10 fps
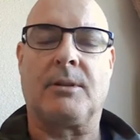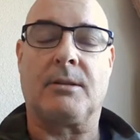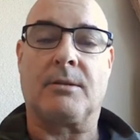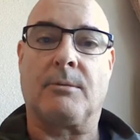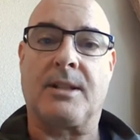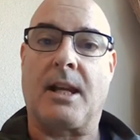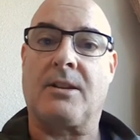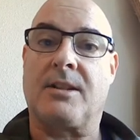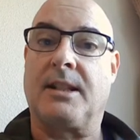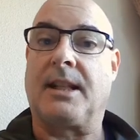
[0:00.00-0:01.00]
We was
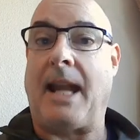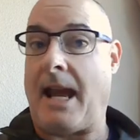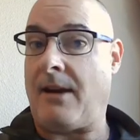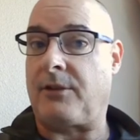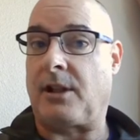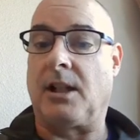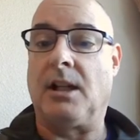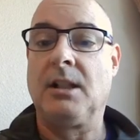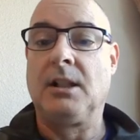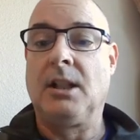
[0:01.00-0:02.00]
actually seen in Africa,